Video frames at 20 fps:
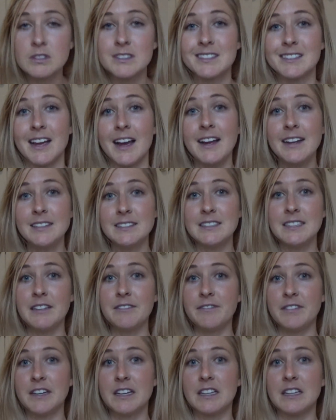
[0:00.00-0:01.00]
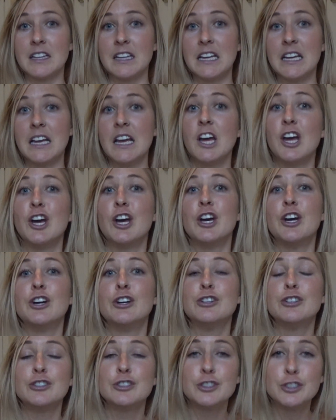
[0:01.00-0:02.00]
scientifically
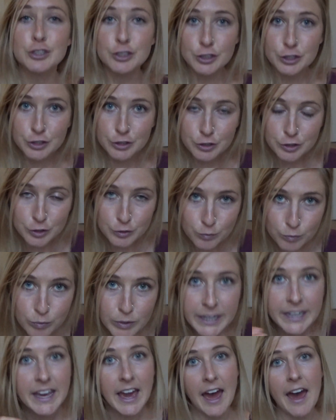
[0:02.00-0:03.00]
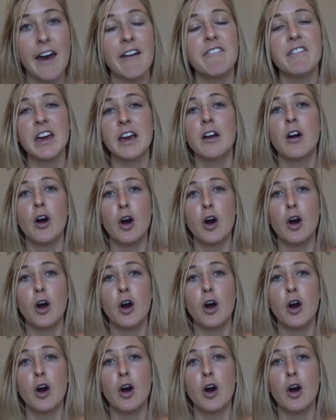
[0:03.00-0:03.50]
to wreak havoc